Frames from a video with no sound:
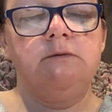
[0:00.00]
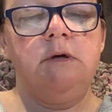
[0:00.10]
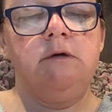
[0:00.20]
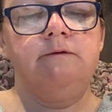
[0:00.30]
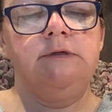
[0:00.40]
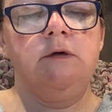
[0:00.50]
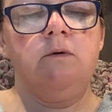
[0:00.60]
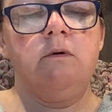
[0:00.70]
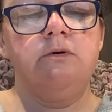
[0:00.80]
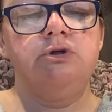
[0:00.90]
round of single
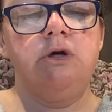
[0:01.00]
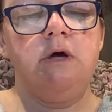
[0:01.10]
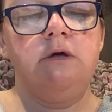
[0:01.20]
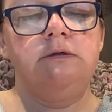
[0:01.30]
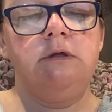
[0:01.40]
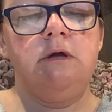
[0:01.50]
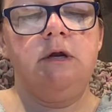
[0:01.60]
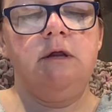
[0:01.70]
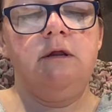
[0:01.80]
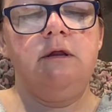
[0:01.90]
crochets, and then
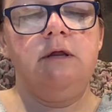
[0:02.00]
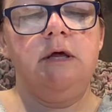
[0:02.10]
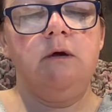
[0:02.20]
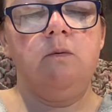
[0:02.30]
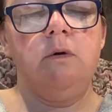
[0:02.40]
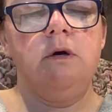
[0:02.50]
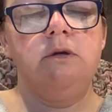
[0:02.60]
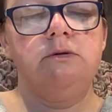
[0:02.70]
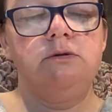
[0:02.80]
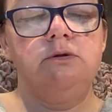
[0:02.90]
I think we're
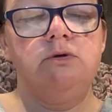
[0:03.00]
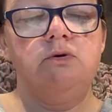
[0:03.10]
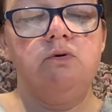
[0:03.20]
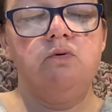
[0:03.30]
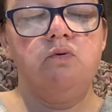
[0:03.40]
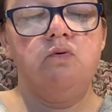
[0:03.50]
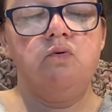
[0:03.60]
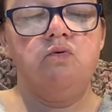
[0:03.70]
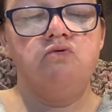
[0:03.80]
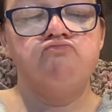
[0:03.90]
gonna
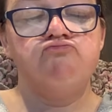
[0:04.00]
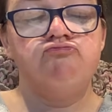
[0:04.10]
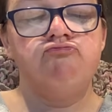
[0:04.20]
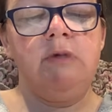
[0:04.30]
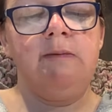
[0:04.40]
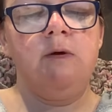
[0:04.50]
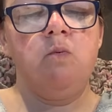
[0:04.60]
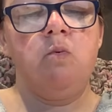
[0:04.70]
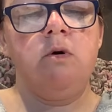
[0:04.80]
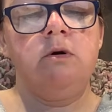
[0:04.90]
do maybe
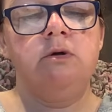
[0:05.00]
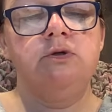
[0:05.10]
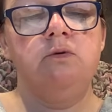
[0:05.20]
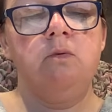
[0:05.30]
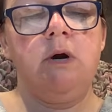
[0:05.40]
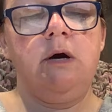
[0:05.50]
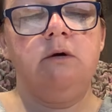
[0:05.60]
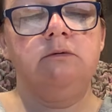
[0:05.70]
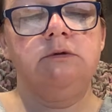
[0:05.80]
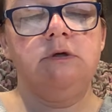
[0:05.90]
1 or 2
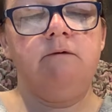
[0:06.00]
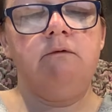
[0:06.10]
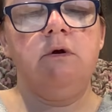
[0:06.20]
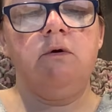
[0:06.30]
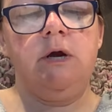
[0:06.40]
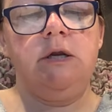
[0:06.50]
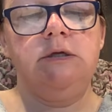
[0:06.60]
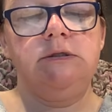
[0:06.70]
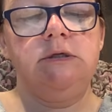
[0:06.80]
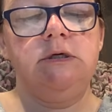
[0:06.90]
rounds of the granny
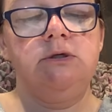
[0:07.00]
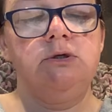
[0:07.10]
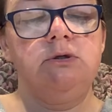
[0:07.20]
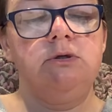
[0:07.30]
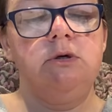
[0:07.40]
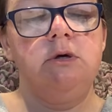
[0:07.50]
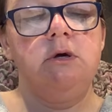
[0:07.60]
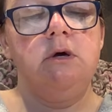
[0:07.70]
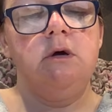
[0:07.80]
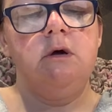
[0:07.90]
stitch.
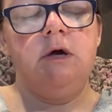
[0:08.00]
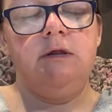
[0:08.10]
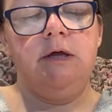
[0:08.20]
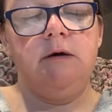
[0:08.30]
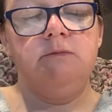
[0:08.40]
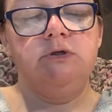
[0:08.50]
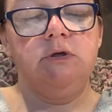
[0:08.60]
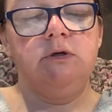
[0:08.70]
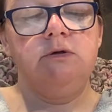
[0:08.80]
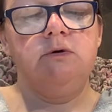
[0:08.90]
I think I'm just
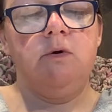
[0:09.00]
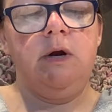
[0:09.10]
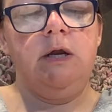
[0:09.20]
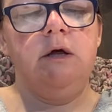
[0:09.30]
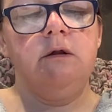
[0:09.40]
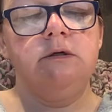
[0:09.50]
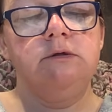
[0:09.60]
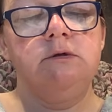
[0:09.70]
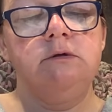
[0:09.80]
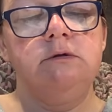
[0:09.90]
gonna do granny
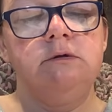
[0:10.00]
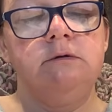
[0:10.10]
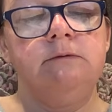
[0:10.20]
clusters.